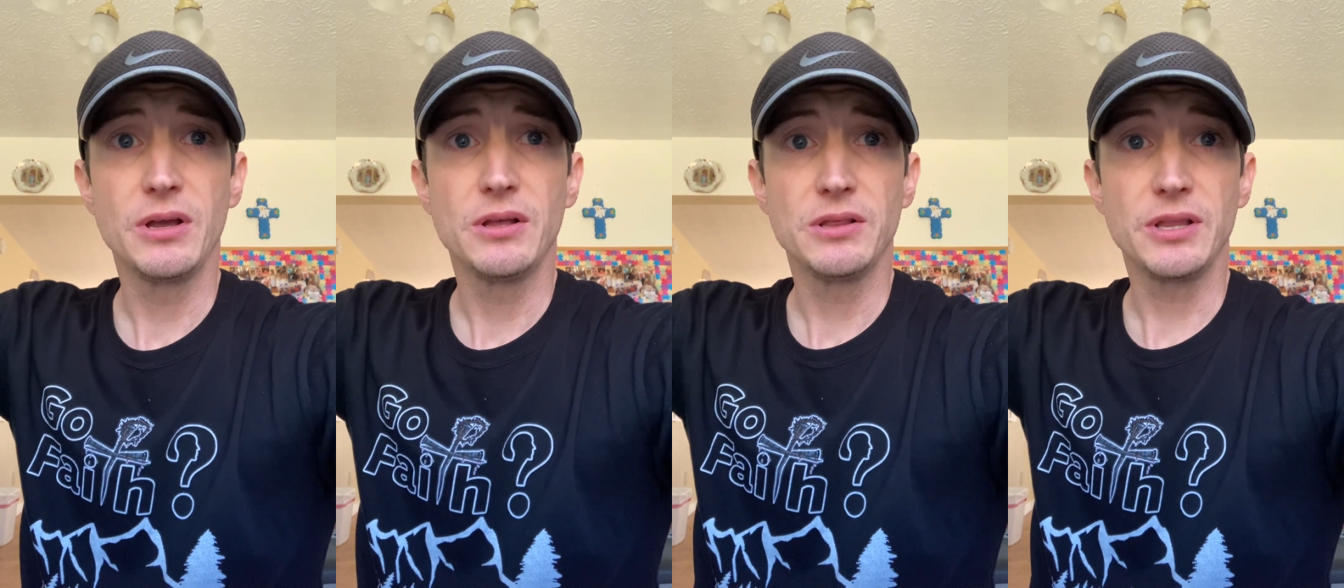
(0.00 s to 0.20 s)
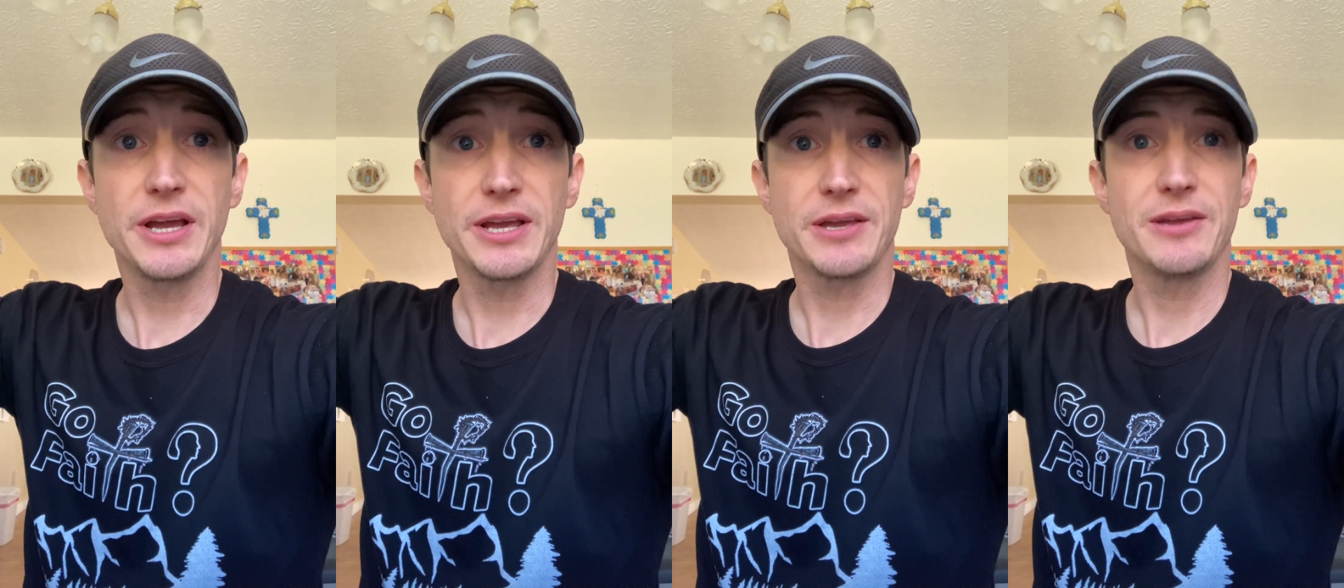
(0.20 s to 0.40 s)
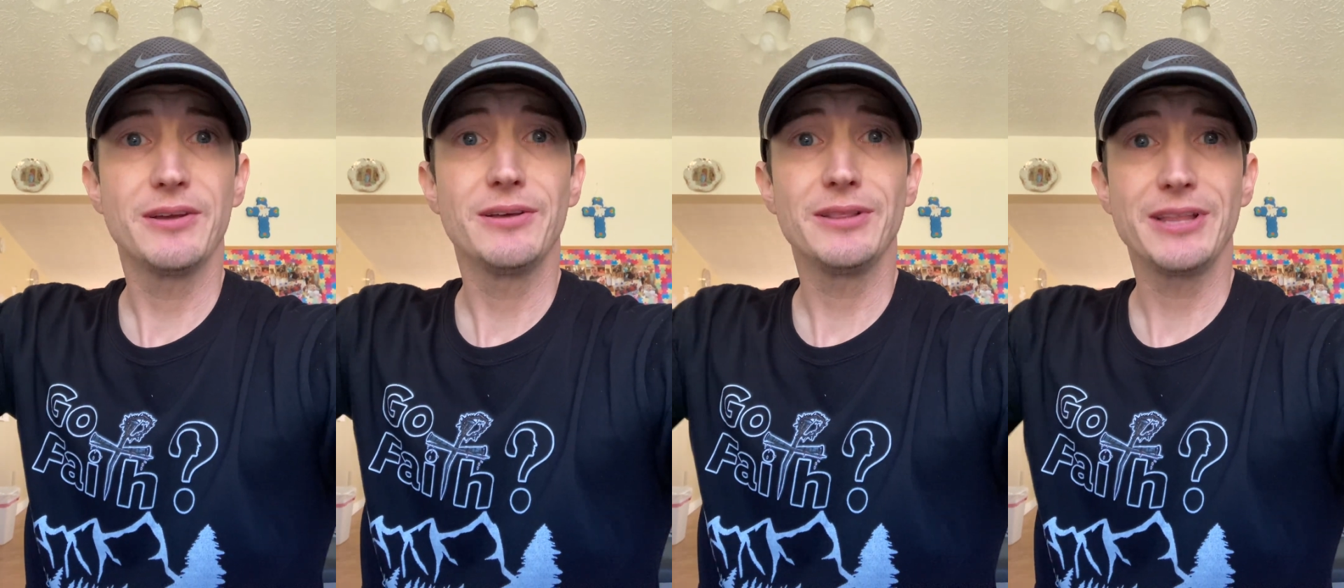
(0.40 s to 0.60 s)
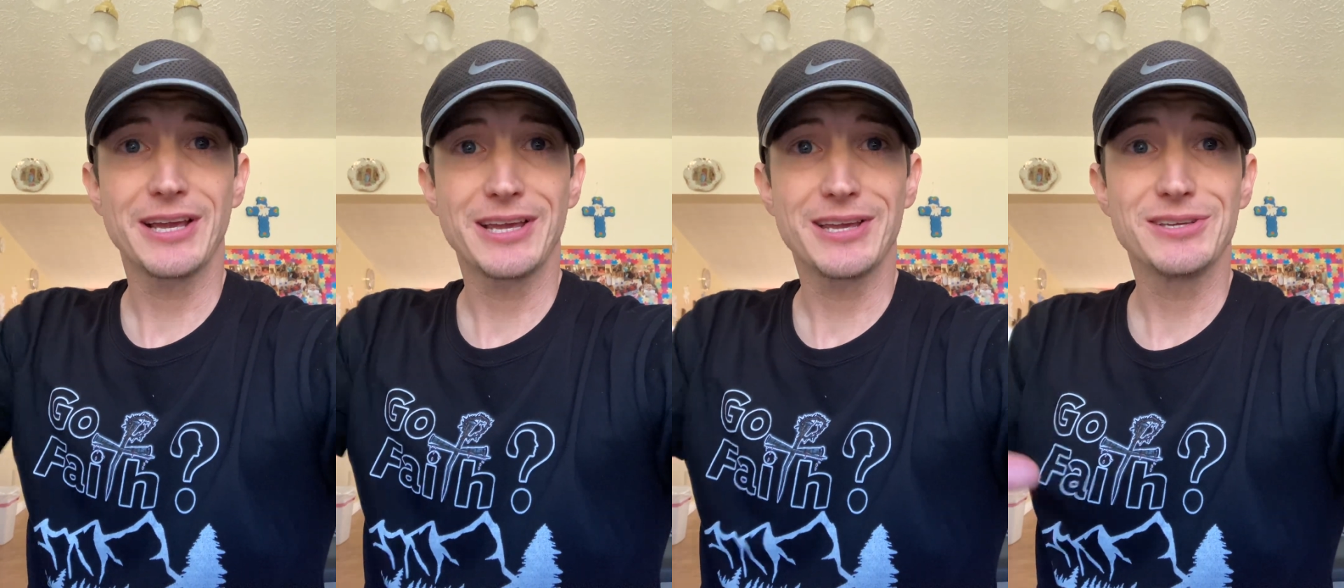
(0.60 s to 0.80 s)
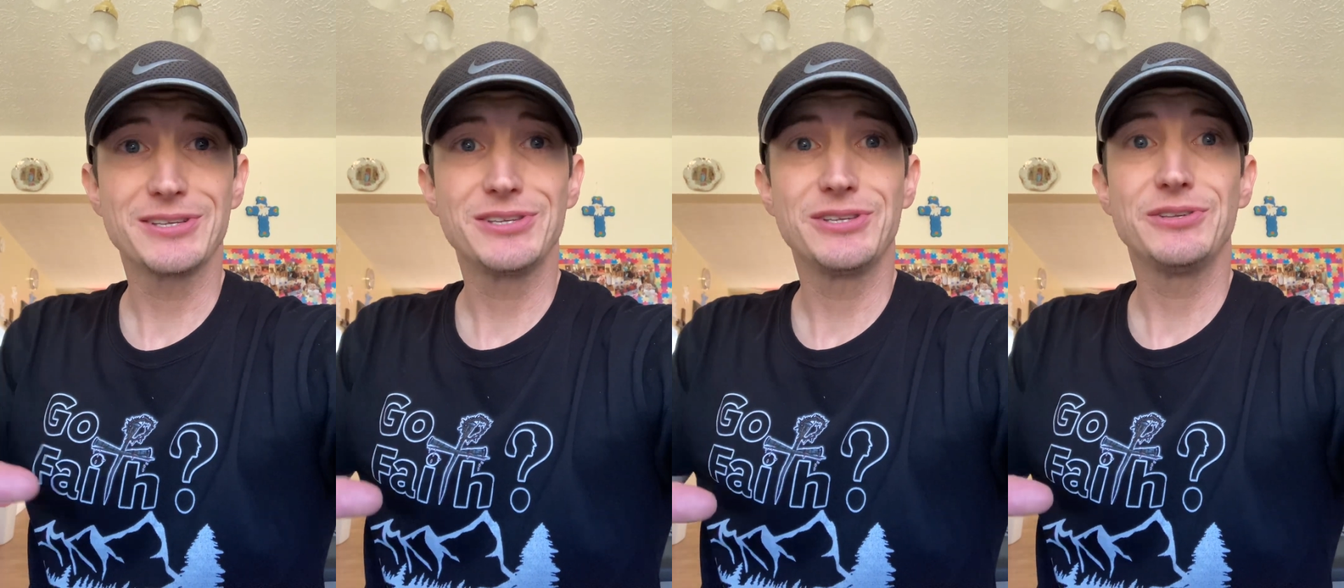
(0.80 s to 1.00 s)

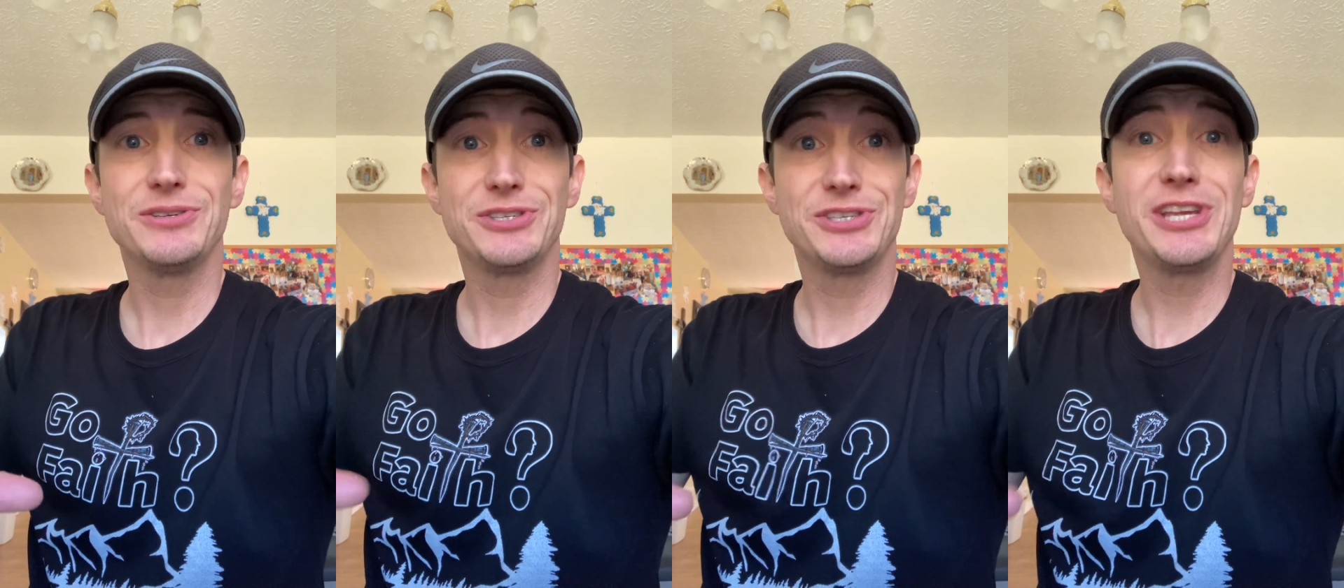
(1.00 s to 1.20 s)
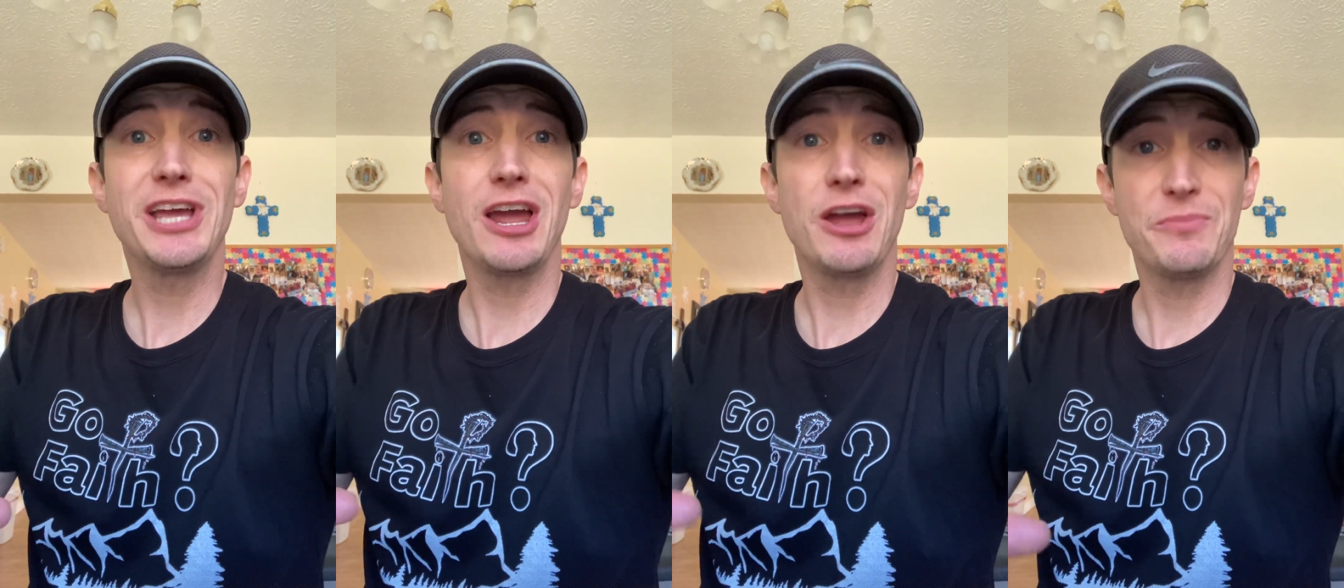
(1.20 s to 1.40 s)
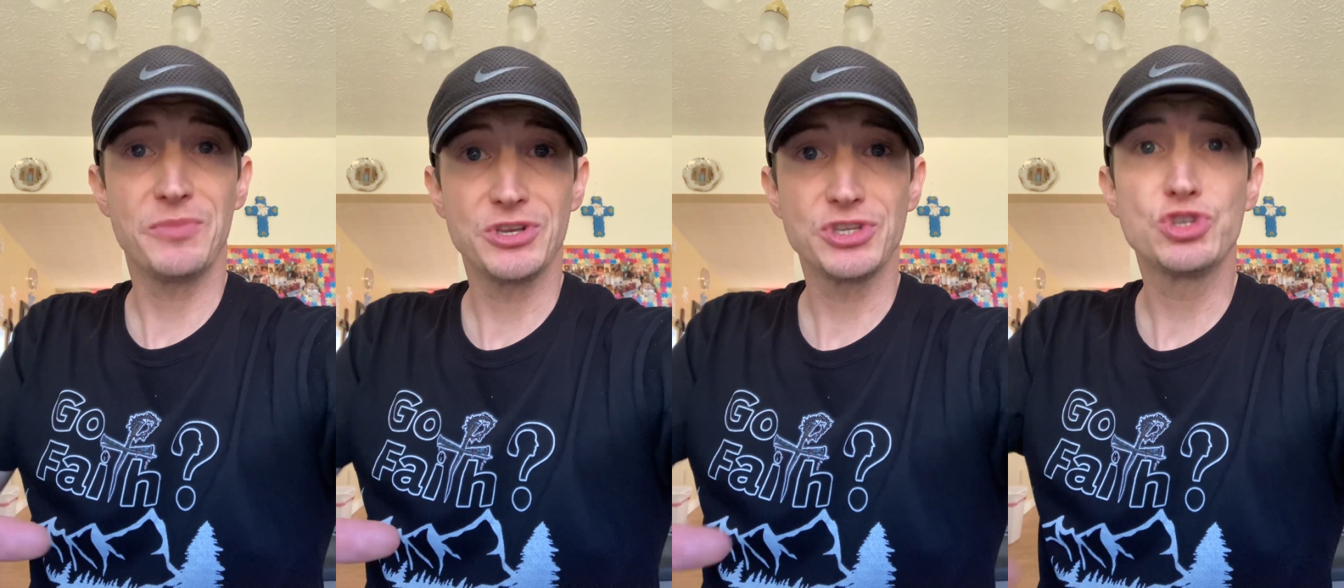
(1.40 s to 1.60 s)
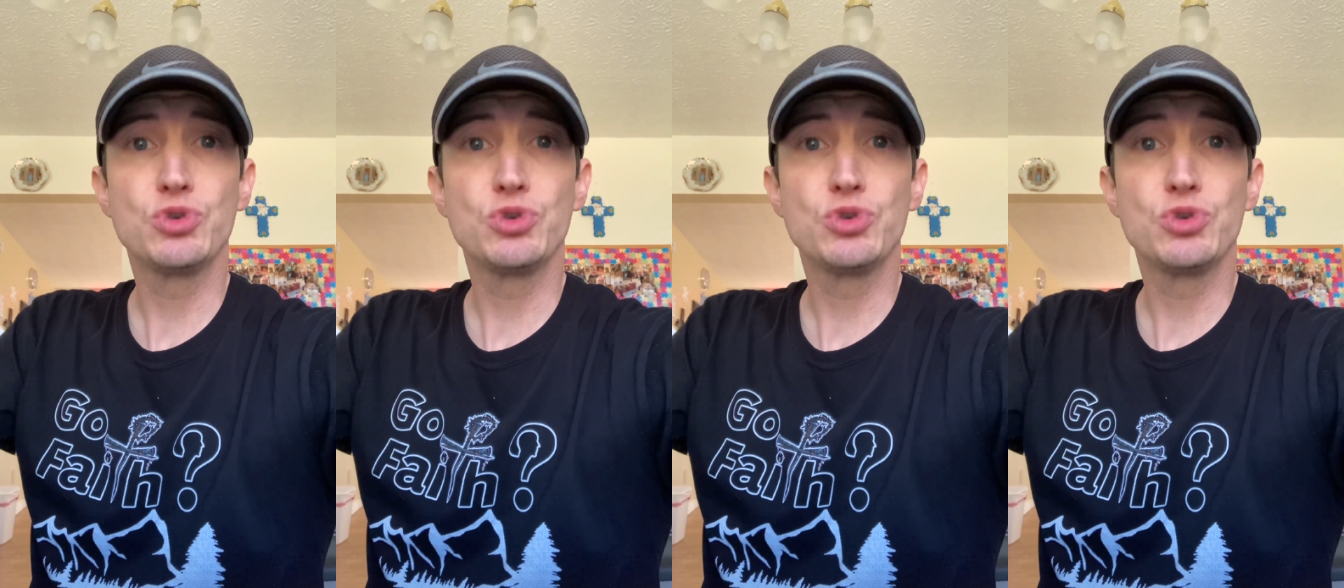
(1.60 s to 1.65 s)
like a salmon